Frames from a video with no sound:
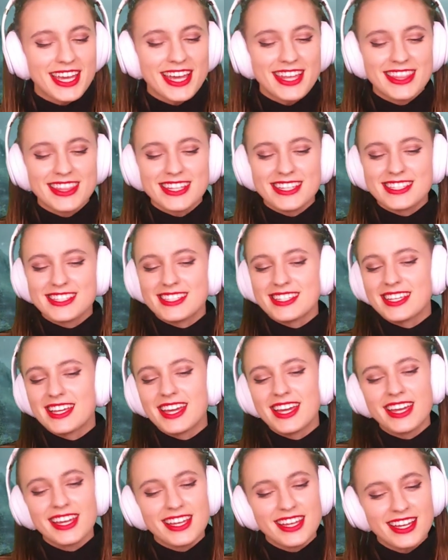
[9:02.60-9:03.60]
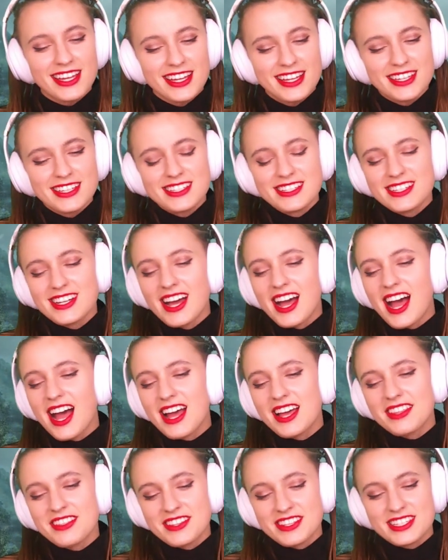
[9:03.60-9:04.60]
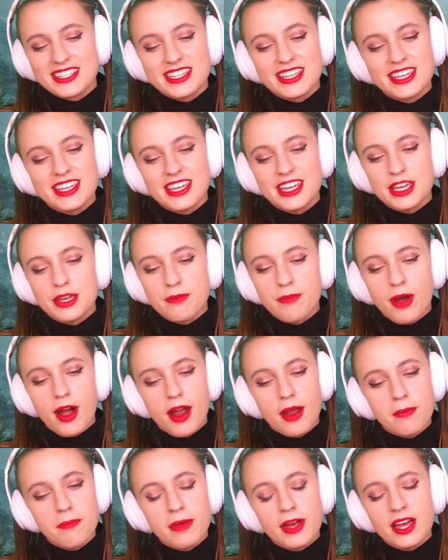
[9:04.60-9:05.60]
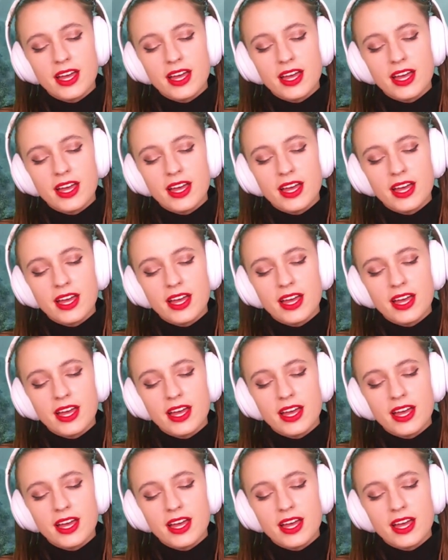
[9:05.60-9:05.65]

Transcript: and this like, this key part,